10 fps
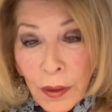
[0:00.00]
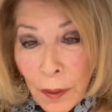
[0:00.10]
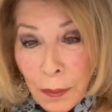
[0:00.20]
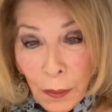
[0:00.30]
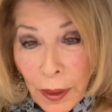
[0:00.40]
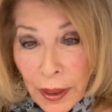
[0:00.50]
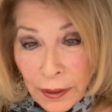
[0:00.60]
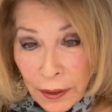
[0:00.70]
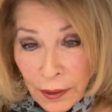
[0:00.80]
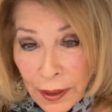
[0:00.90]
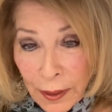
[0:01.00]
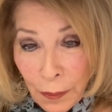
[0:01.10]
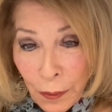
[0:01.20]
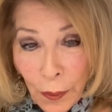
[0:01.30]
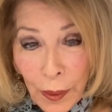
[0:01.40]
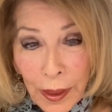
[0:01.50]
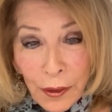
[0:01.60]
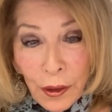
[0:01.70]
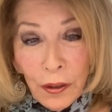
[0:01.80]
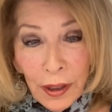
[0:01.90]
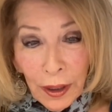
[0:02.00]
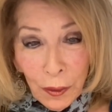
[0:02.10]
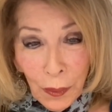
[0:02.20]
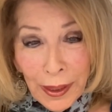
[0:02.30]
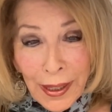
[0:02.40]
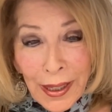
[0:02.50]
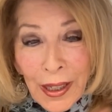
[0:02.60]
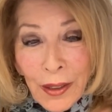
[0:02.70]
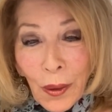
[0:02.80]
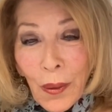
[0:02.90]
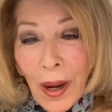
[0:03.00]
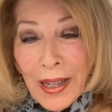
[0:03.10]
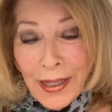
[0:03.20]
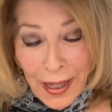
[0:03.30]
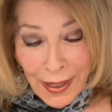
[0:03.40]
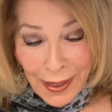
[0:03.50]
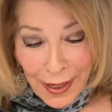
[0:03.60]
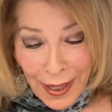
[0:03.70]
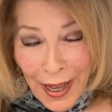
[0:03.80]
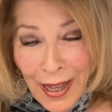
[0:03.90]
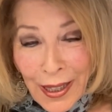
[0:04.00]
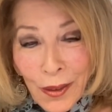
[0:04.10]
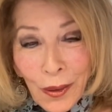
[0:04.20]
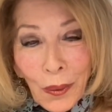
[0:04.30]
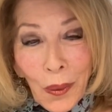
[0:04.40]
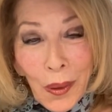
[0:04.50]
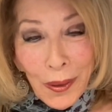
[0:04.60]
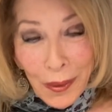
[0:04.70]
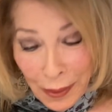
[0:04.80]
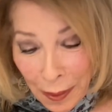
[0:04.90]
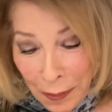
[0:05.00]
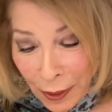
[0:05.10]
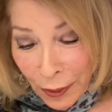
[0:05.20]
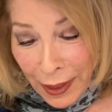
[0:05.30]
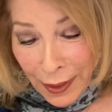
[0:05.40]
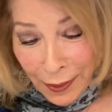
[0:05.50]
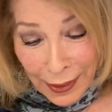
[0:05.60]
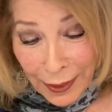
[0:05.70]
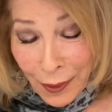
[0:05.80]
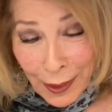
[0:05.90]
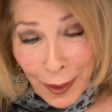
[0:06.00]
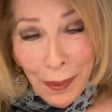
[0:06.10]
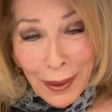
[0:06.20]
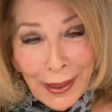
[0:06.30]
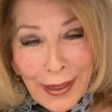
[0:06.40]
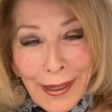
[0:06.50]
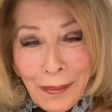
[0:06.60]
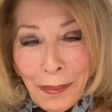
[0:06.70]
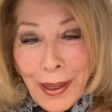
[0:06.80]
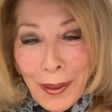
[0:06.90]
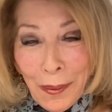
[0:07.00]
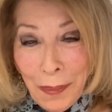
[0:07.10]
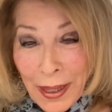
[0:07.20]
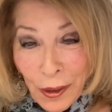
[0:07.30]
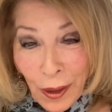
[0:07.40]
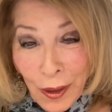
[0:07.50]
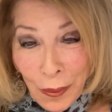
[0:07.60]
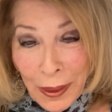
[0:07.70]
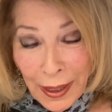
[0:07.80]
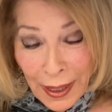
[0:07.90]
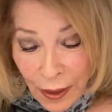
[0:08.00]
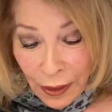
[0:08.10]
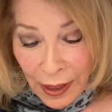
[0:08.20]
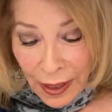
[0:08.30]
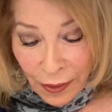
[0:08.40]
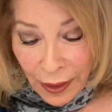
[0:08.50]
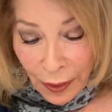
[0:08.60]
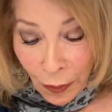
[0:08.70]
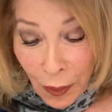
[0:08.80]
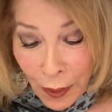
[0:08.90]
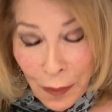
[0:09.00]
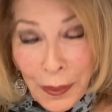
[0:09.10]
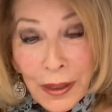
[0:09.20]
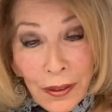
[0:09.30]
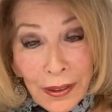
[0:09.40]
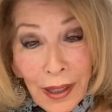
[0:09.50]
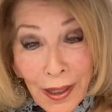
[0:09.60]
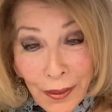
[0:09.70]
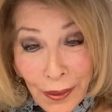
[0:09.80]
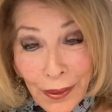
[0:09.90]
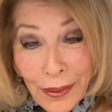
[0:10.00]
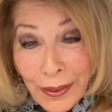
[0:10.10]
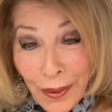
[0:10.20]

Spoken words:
and I'd be ready to send them for a chest x-ray. So, and as a lawyer, I mean, you can't kill anybody by a bad judgment as a lawyer, but as a doctor,